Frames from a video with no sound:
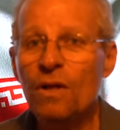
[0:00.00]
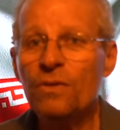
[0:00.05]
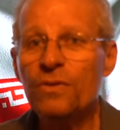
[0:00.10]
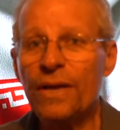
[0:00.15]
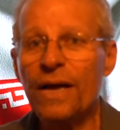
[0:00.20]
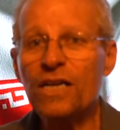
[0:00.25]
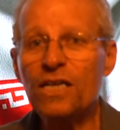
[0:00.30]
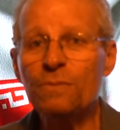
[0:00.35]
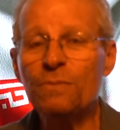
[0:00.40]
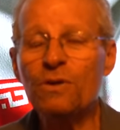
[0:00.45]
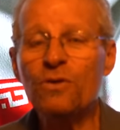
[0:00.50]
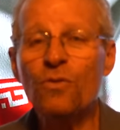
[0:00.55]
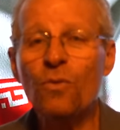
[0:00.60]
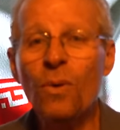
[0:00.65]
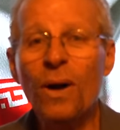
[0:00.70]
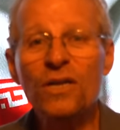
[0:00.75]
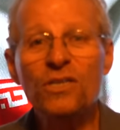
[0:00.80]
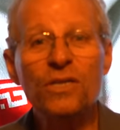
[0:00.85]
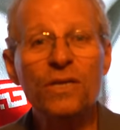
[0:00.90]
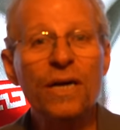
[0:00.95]
Thanks so much for
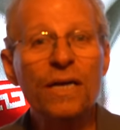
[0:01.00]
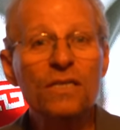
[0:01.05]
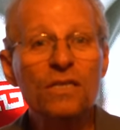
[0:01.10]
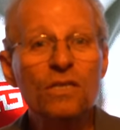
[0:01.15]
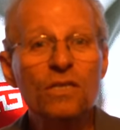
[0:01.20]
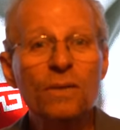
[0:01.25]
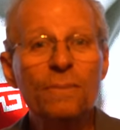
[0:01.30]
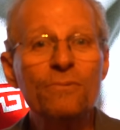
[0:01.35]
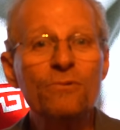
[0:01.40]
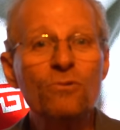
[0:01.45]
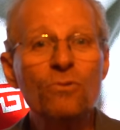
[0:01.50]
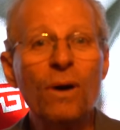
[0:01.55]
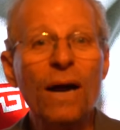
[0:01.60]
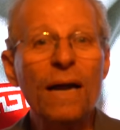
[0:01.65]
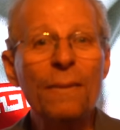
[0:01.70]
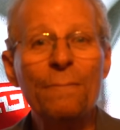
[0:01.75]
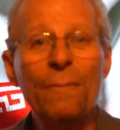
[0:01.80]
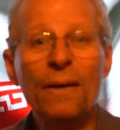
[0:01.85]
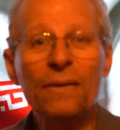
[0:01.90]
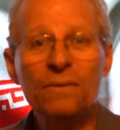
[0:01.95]
watching. Hit the
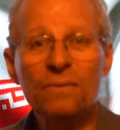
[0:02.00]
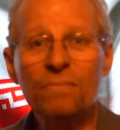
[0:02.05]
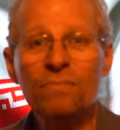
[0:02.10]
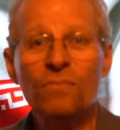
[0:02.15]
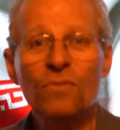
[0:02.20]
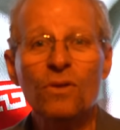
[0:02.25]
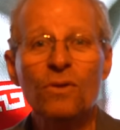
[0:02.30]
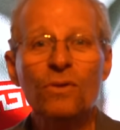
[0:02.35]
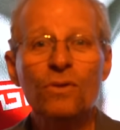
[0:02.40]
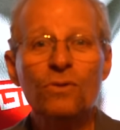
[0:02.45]
subscribe button.